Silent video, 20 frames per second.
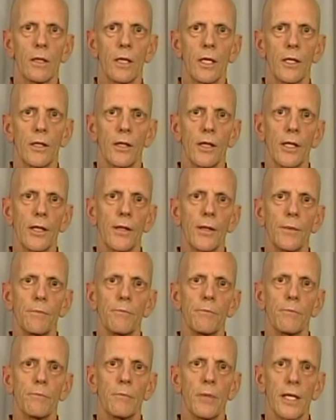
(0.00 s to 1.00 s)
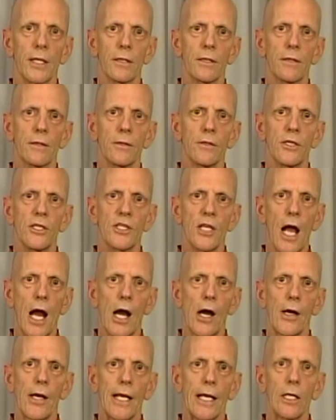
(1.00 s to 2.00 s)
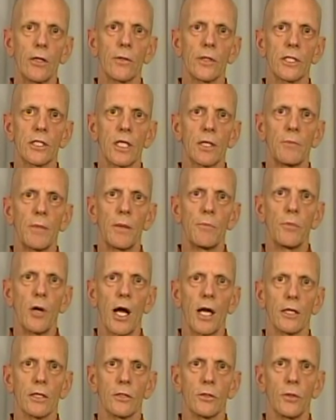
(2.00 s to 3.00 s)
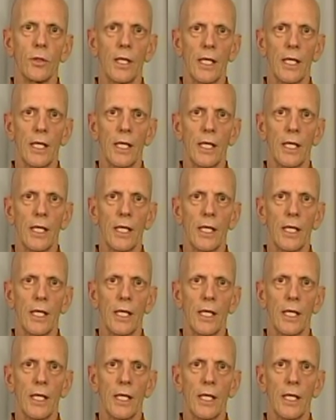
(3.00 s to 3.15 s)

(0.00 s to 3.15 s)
But desire and ignorance can be brought to an